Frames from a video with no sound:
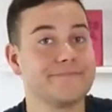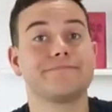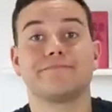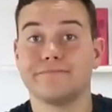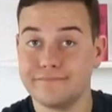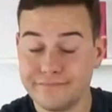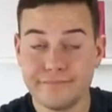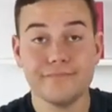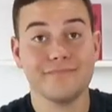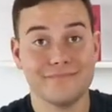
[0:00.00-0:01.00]
get,
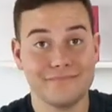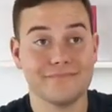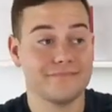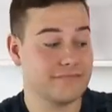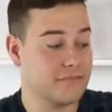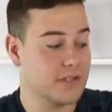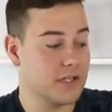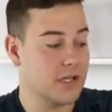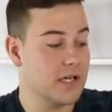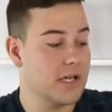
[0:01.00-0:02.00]
or the yearly
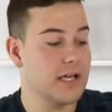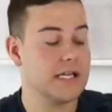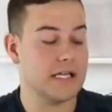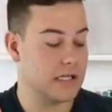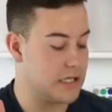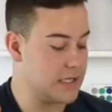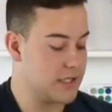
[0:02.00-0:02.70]
membership gets access to